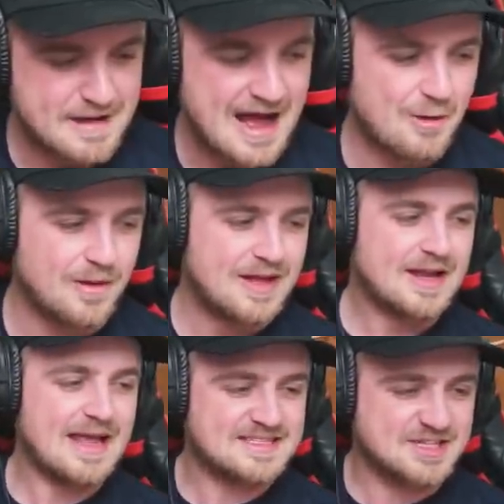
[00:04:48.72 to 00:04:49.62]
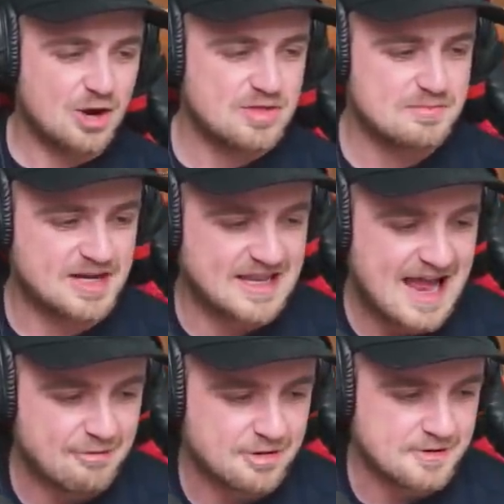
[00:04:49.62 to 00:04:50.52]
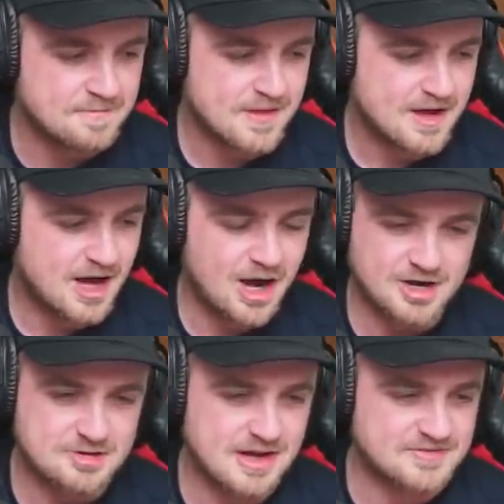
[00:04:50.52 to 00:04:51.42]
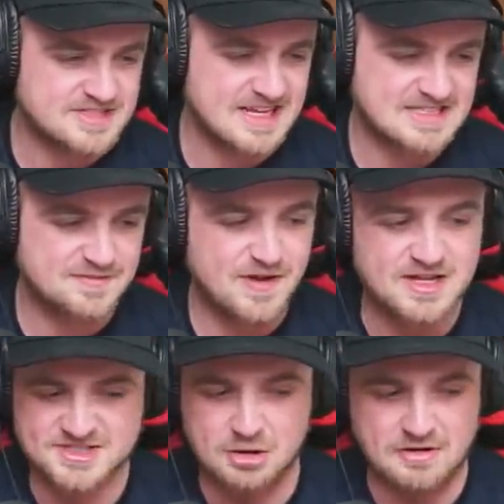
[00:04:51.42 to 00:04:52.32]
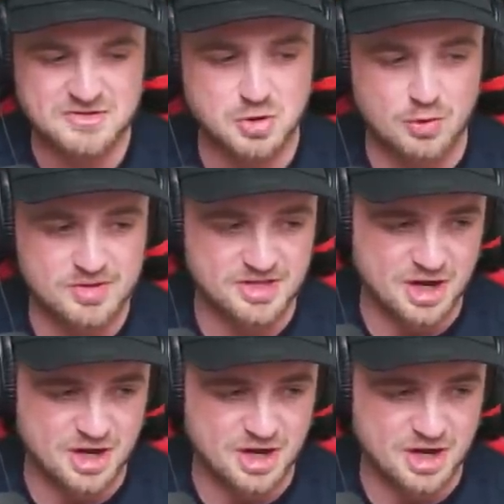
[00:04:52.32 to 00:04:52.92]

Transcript: about. Let's go the McLaren. Oh, you love to see it. That's the first goal I've scored with